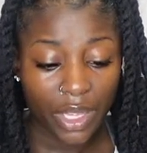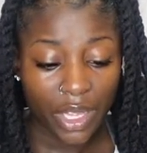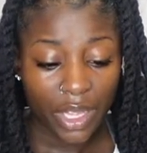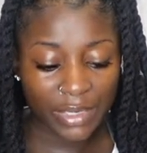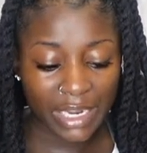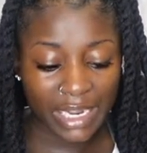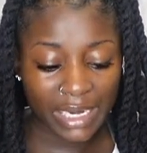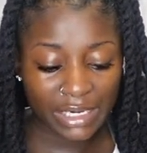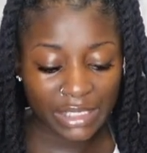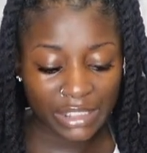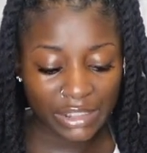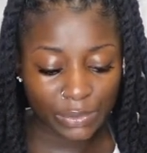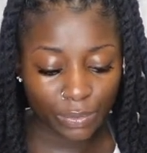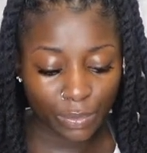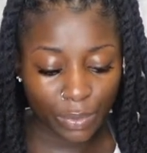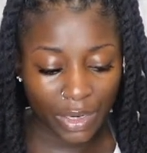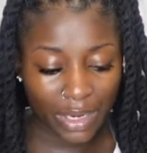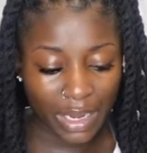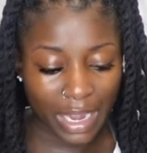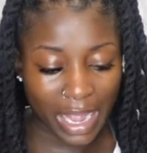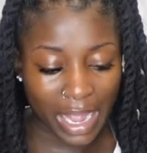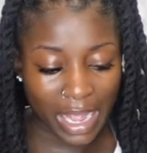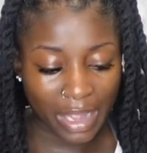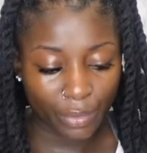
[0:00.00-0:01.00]
that is
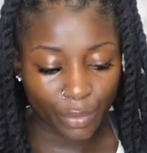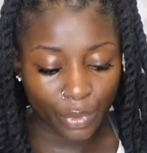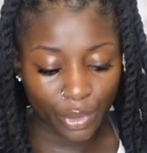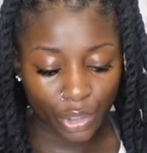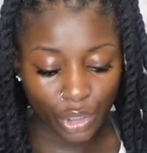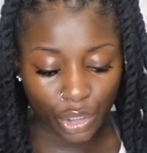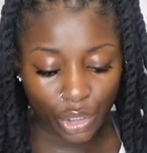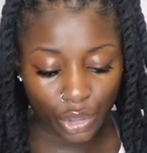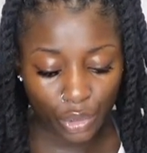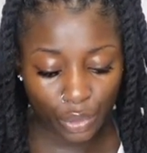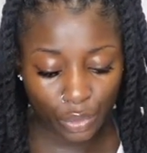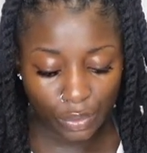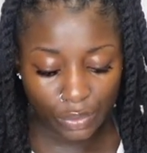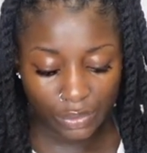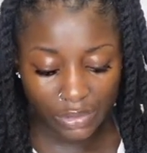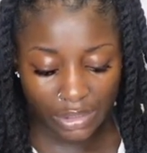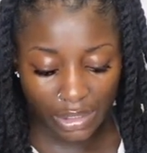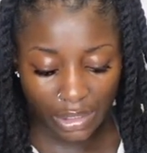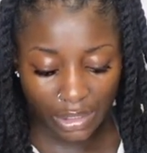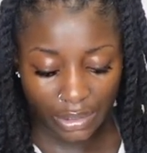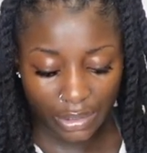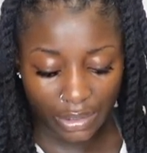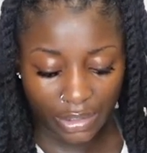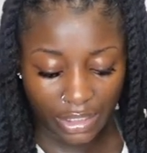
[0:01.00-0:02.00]
what I would use
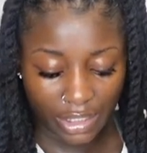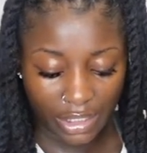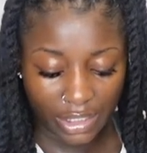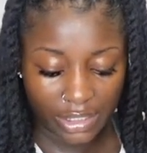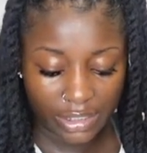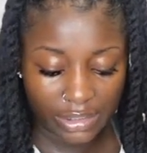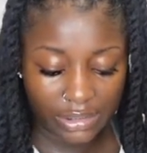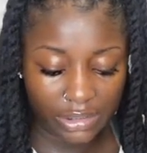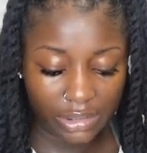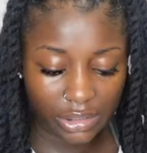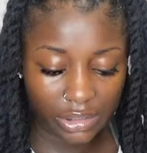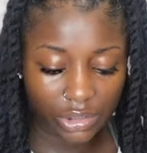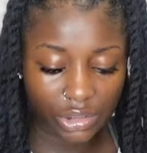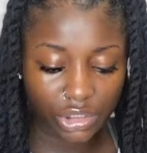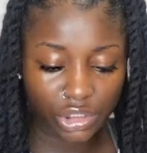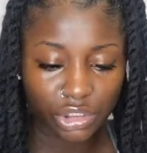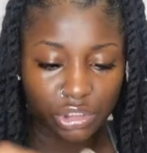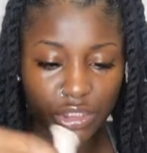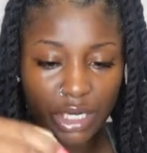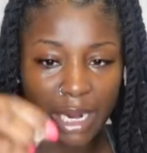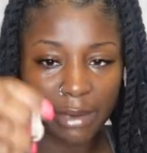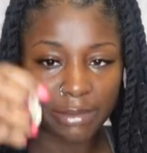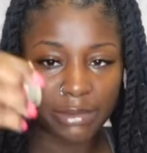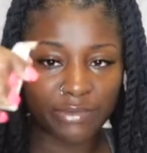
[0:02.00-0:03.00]
these
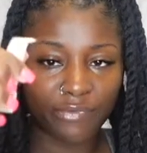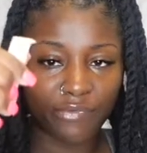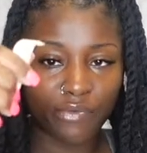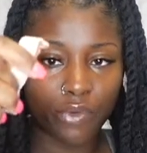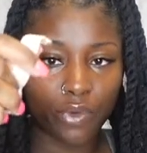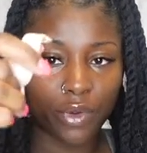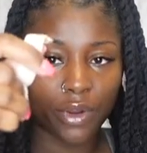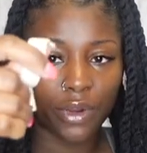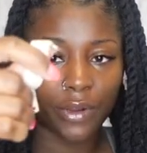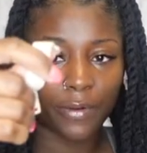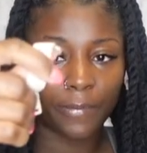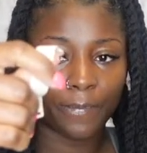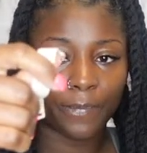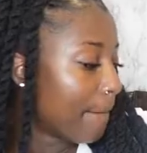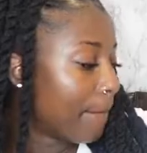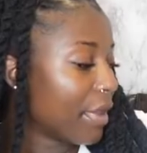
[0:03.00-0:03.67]
straps for.